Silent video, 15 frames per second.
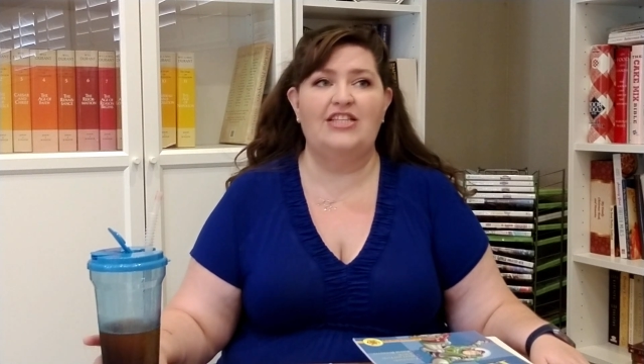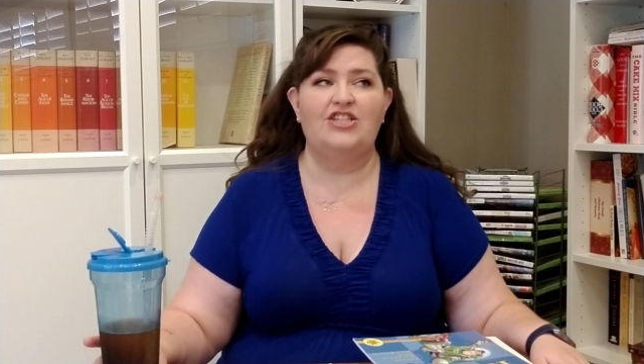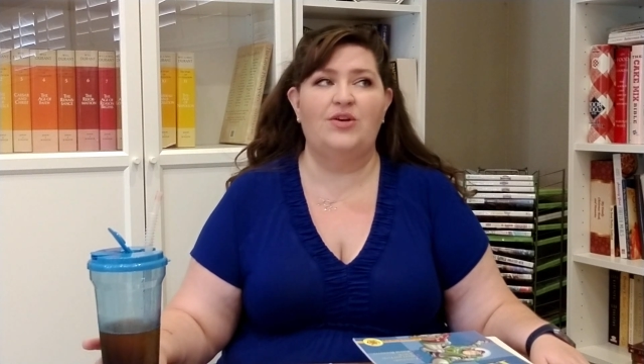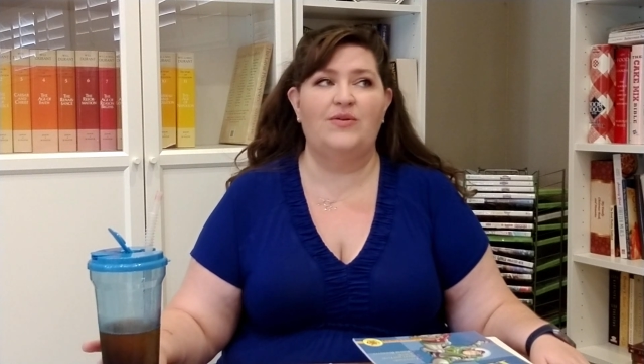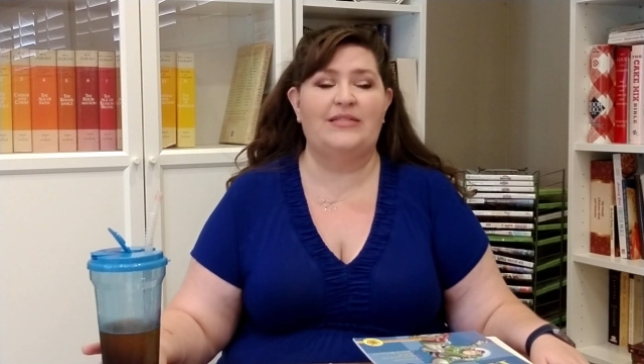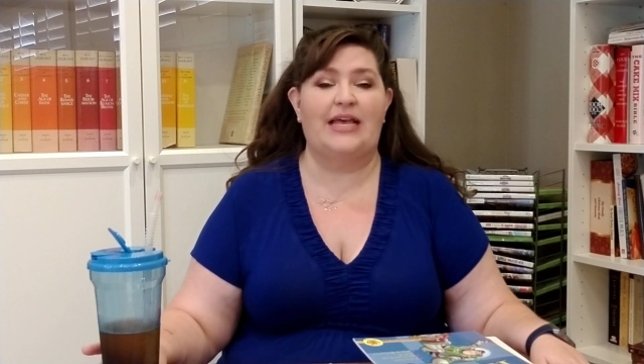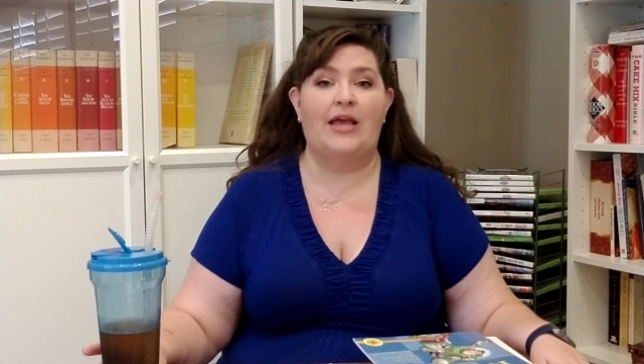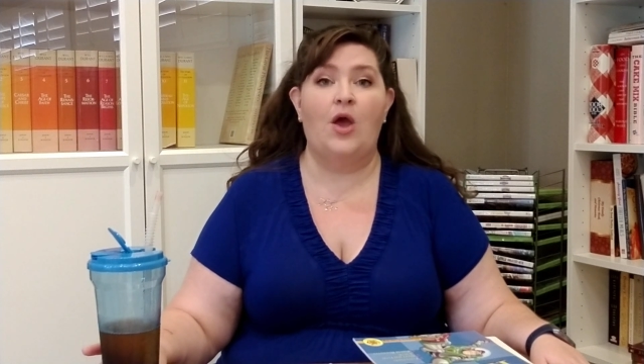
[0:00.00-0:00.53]
And
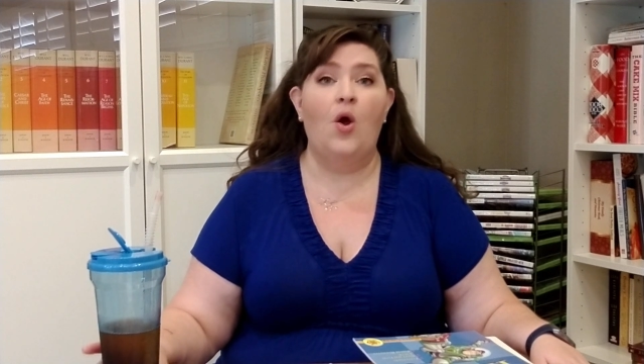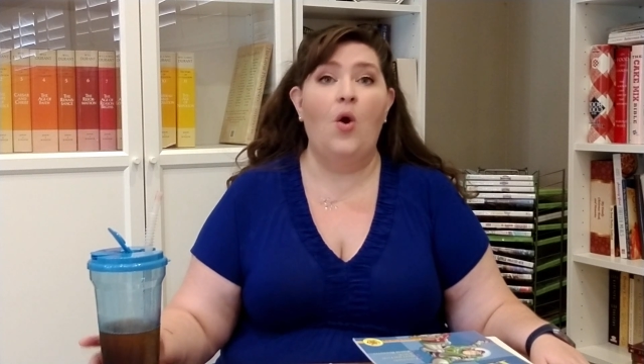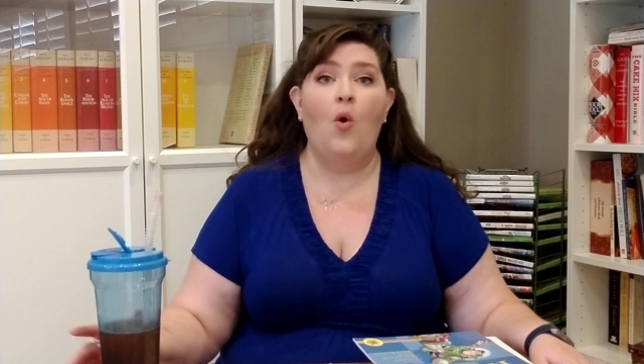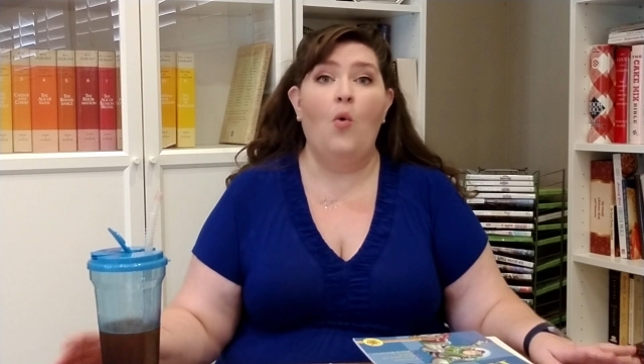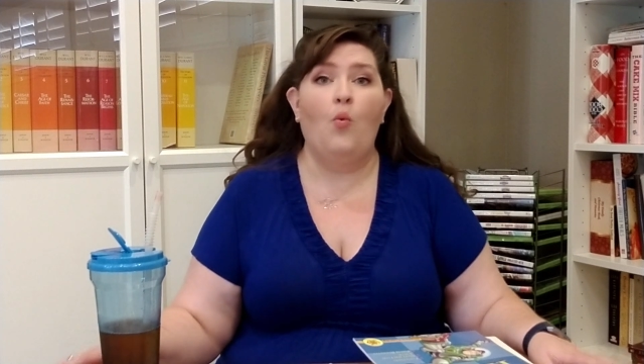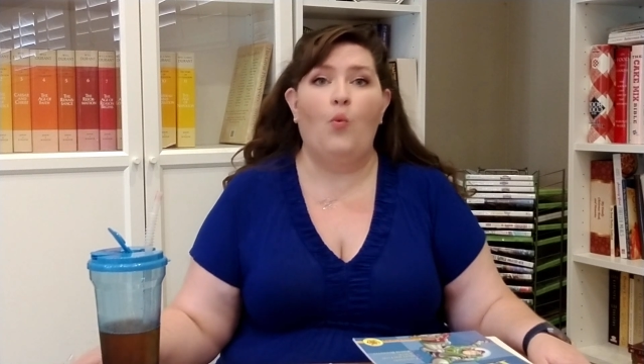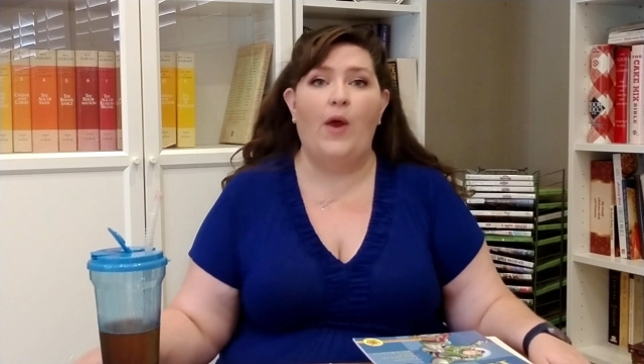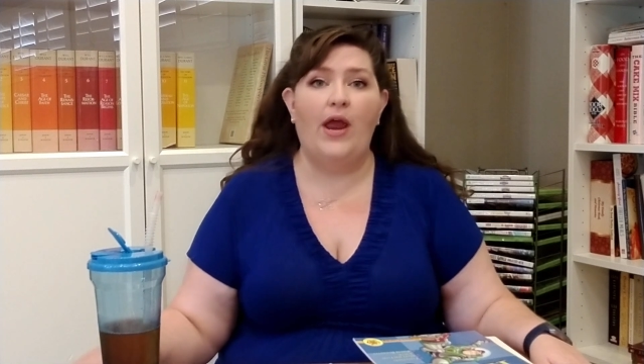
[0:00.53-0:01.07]
so it's like,
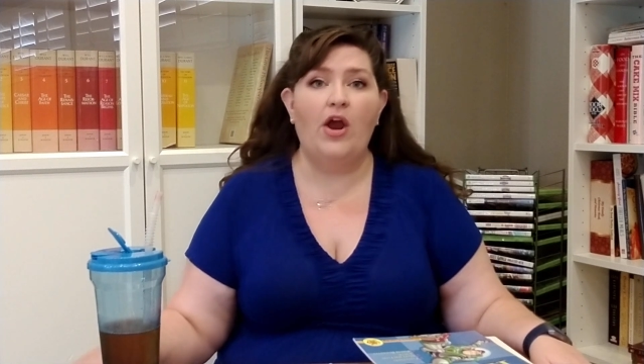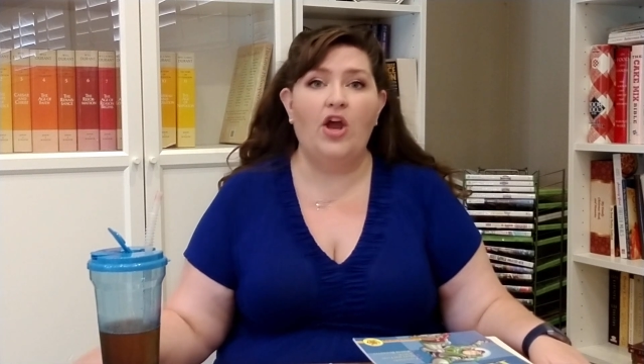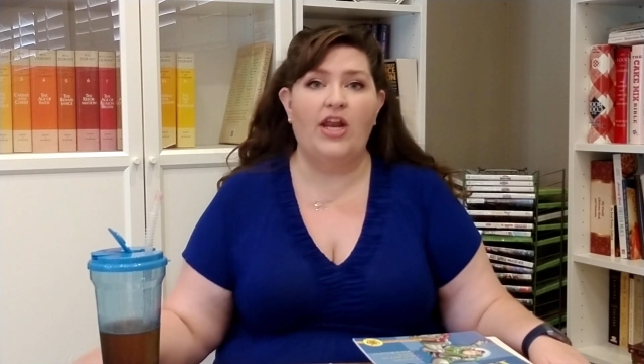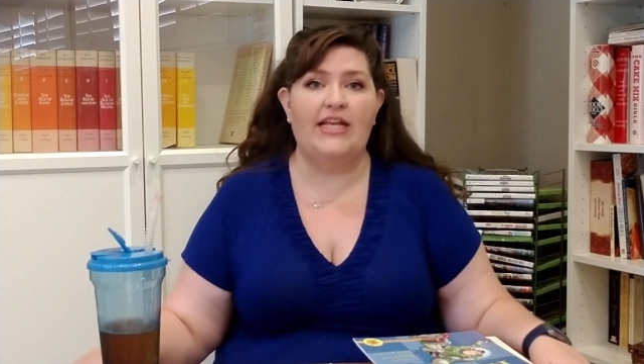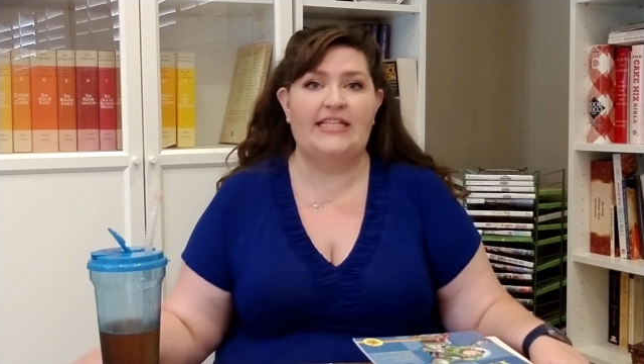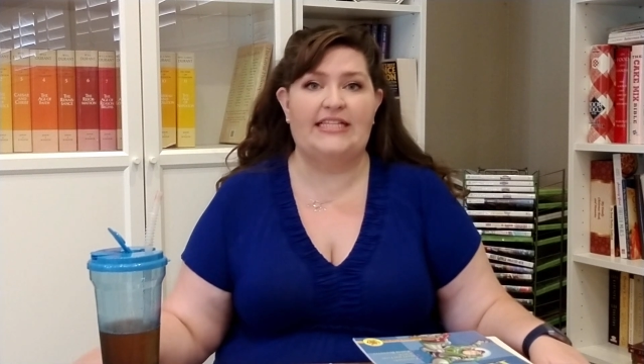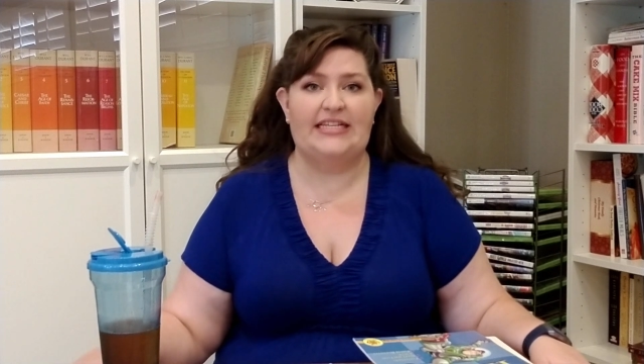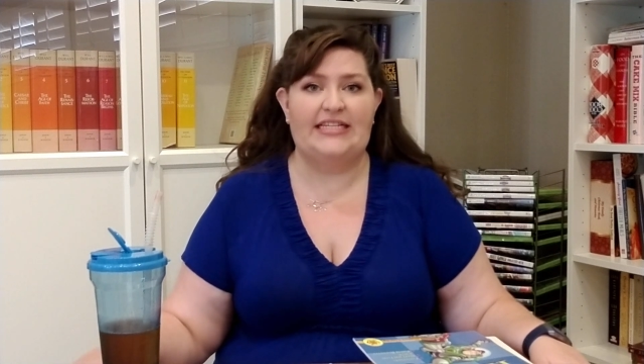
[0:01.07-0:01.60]
we're
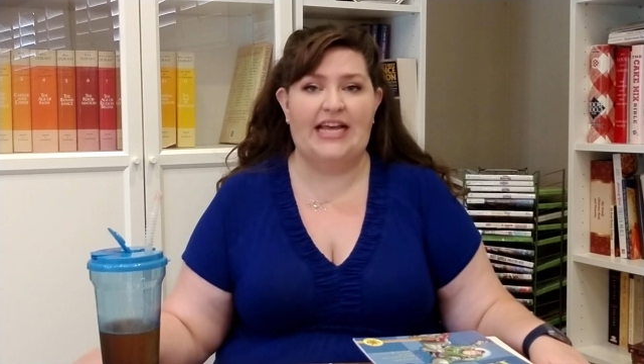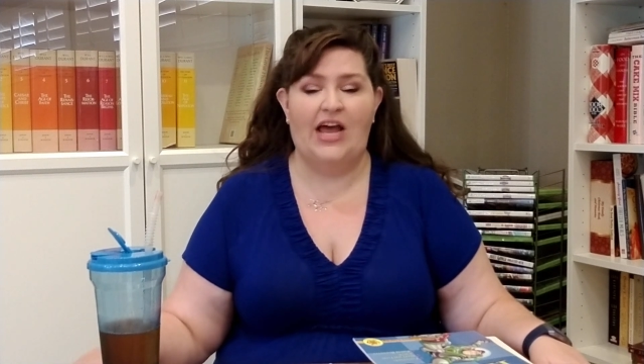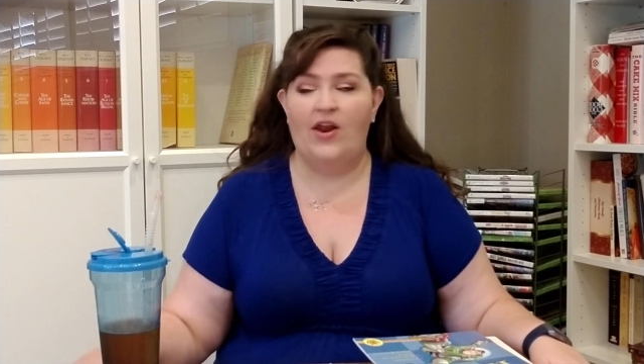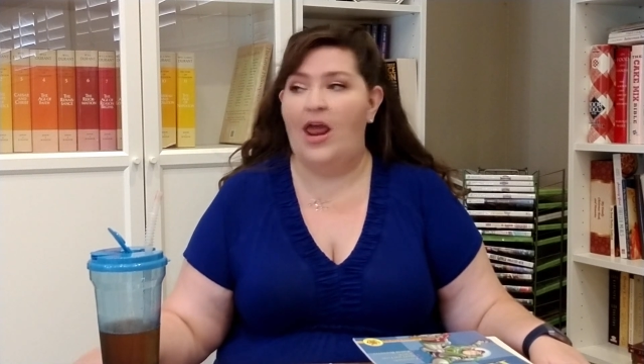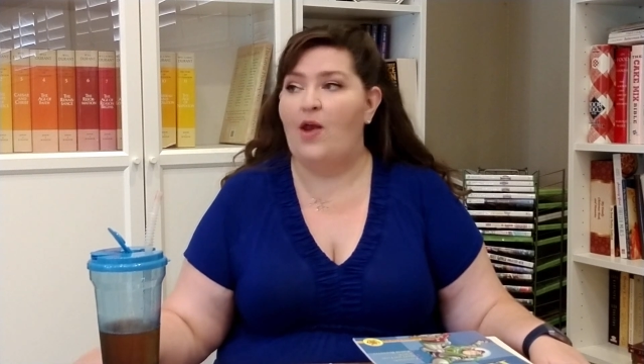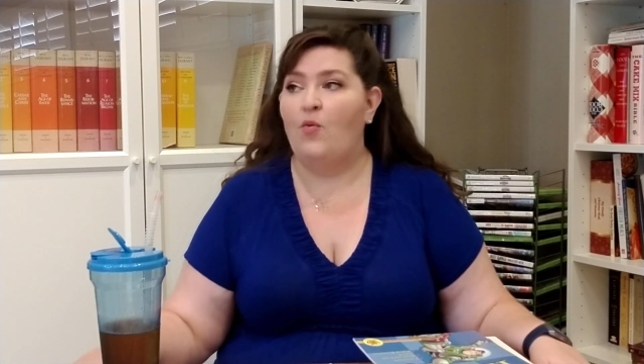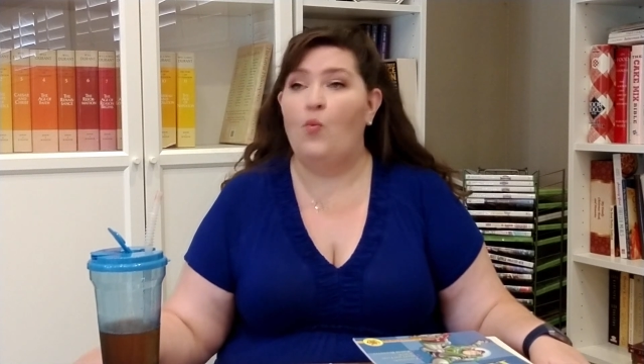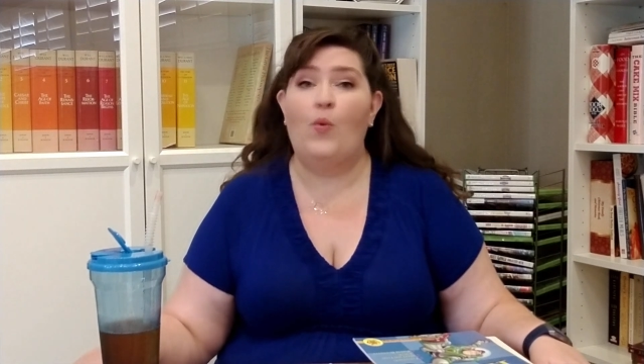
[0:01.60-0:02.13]
going to sit
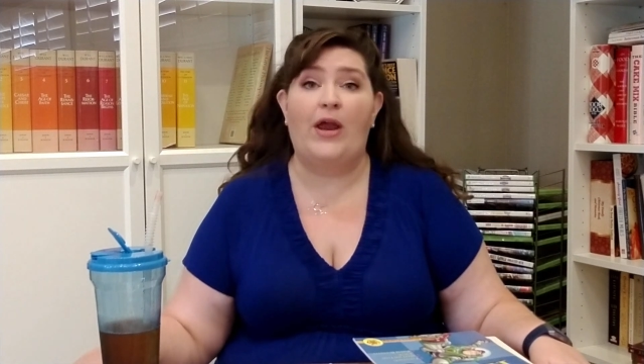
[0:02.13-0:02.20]
down and